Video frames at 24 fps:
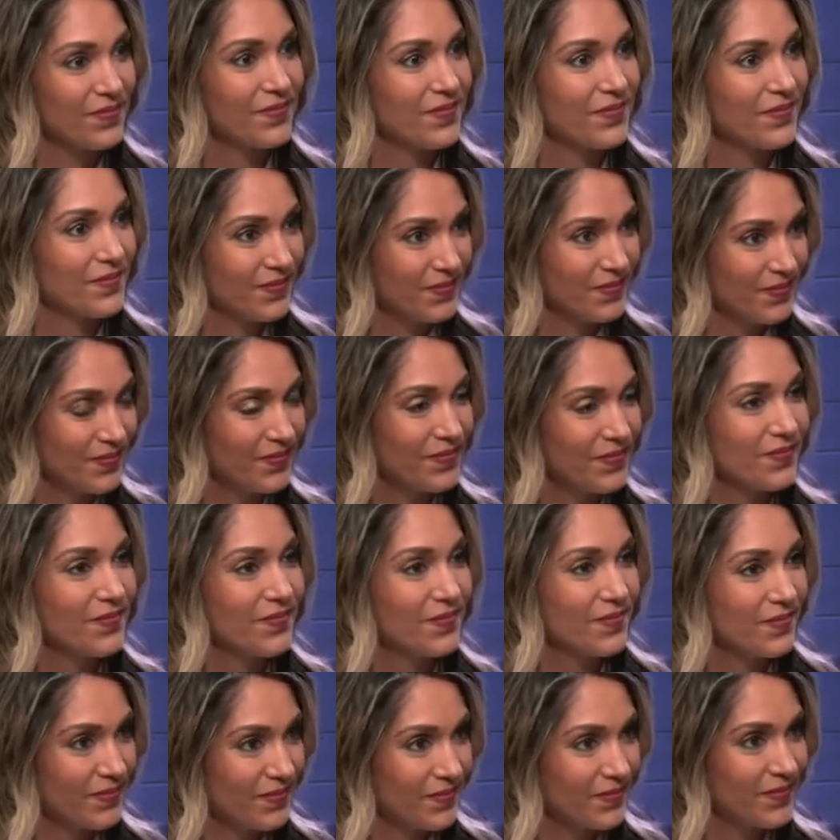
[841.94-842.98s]
It
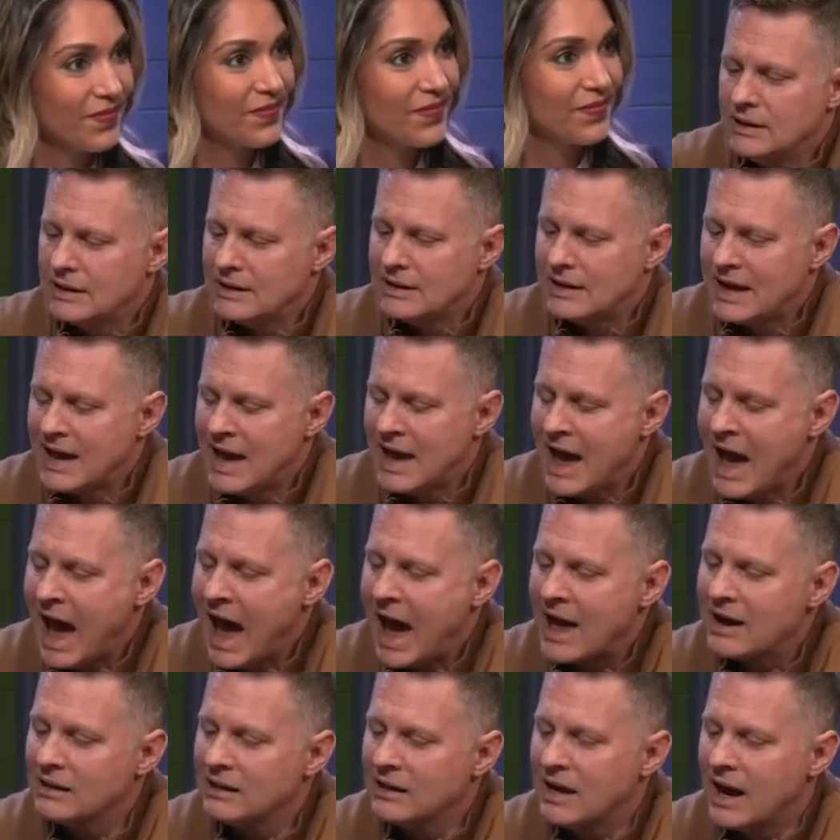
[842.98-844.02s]
it's it
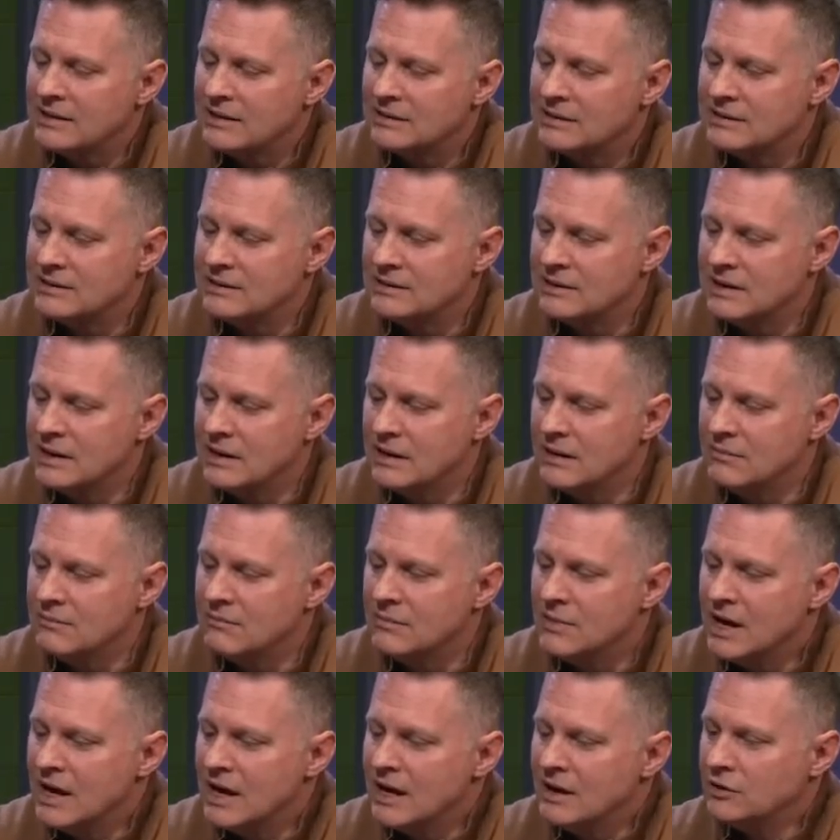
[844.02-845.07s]
catalyzes them
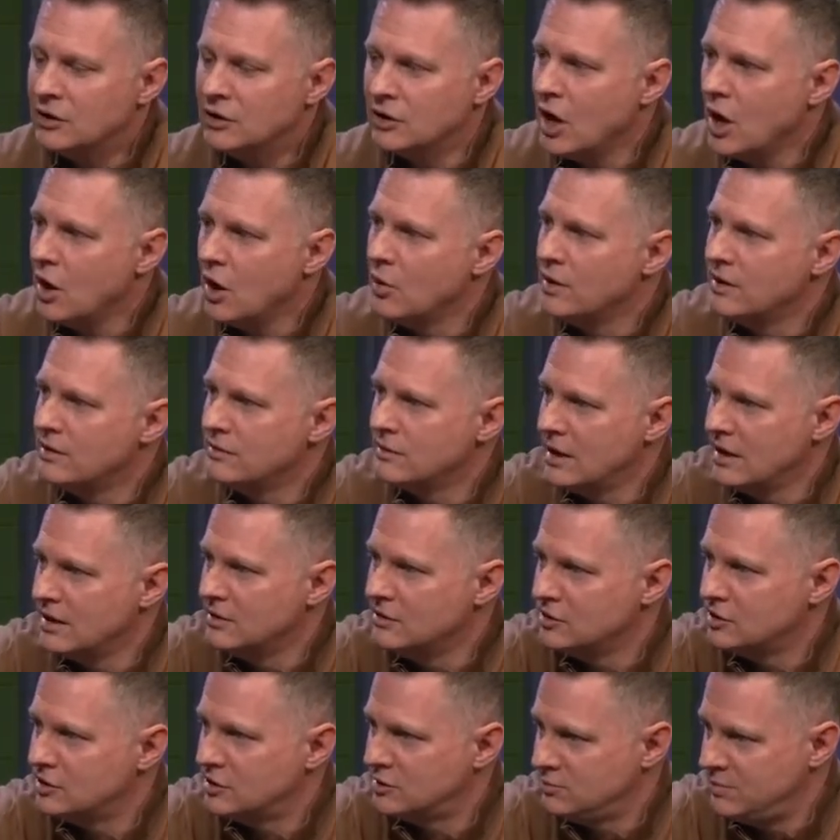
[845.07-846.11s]
to go and, and
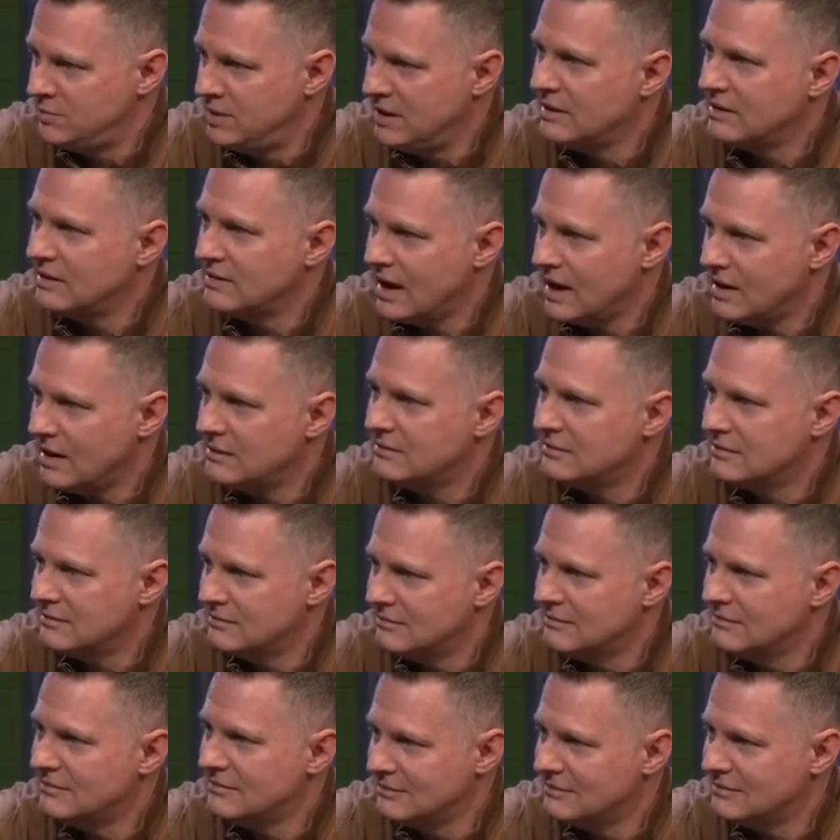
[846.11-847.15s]
speak that
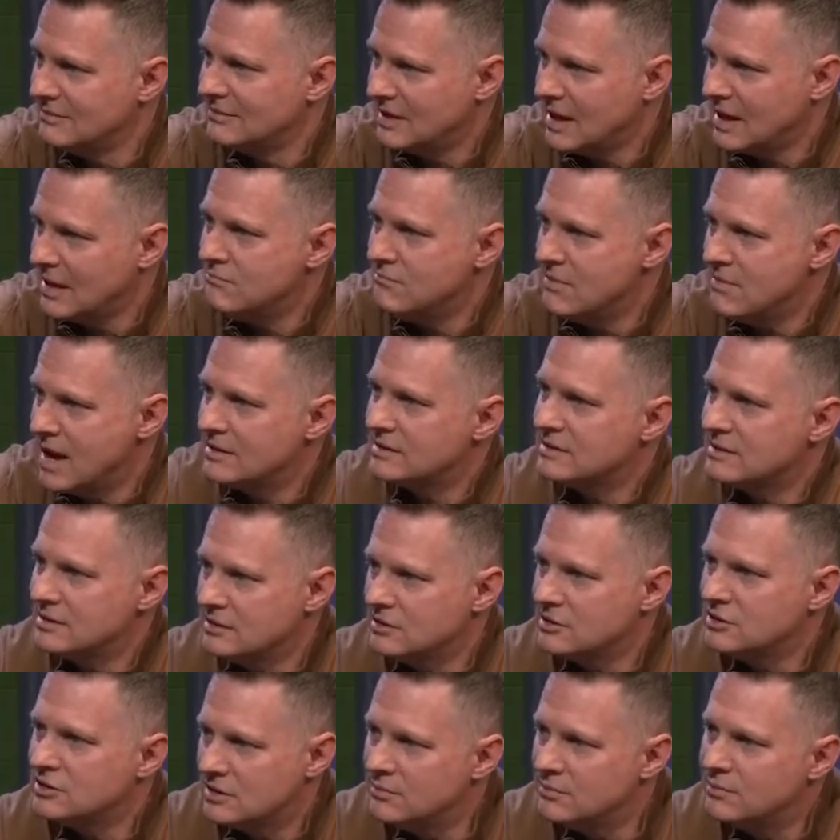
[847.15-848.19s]
yes. that
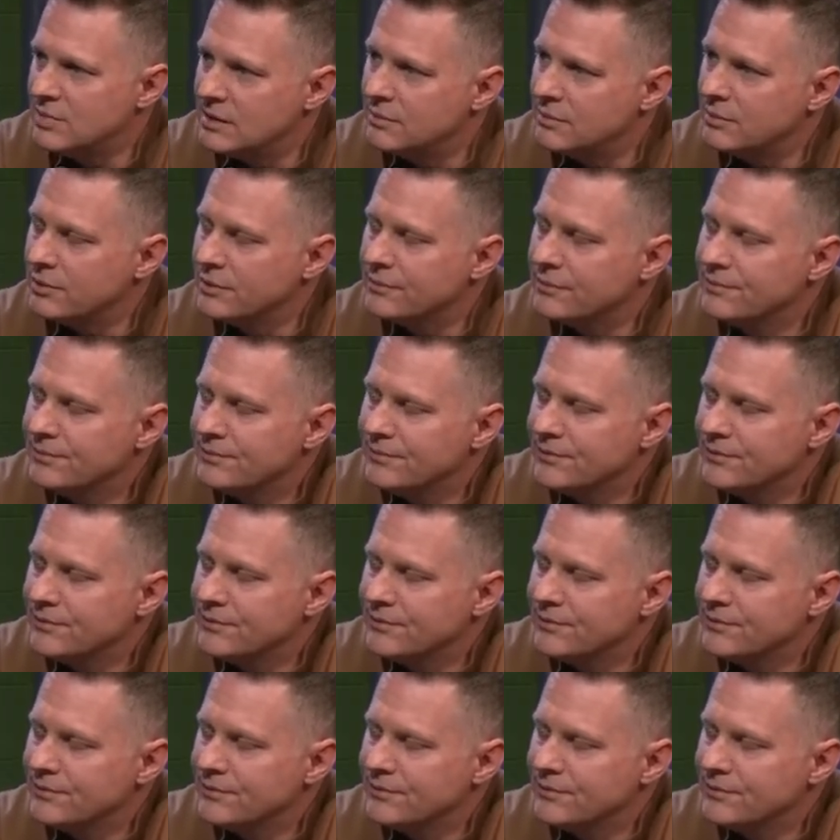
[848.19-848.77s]
message to yes. people.